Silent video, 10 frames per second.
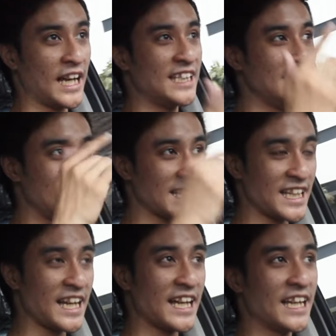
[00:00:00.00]
And yet
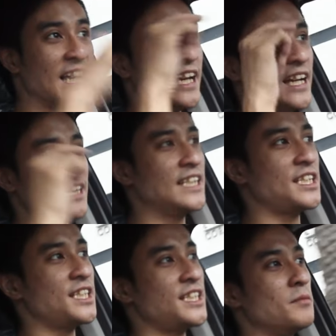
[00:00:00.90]
again,
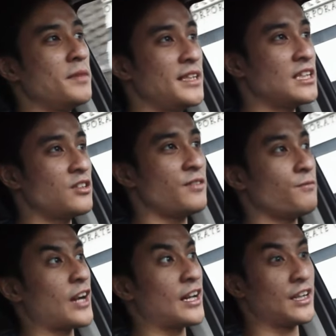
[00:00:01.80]
this is the middle trim
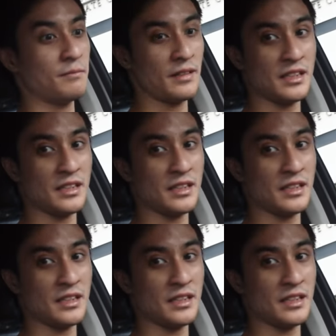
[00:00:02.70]
variant.